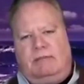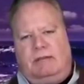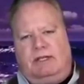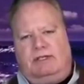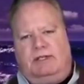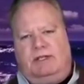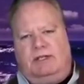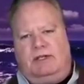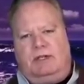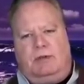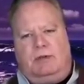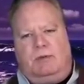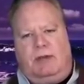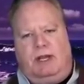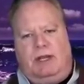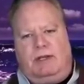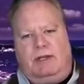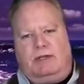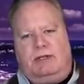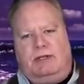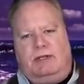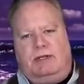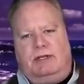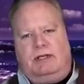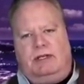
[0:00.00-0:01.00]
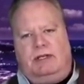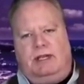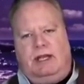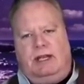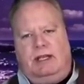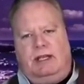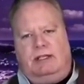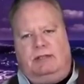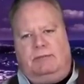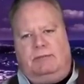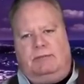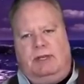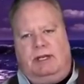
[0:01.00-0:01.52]
my situation
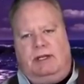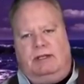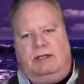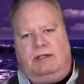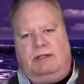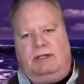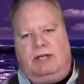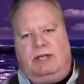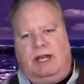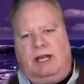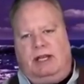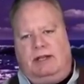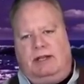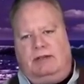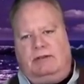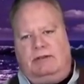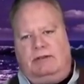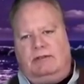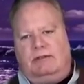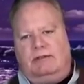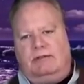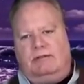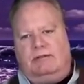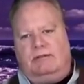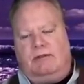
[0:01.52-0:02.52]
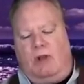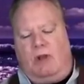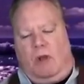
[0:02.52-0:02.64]
has been in change,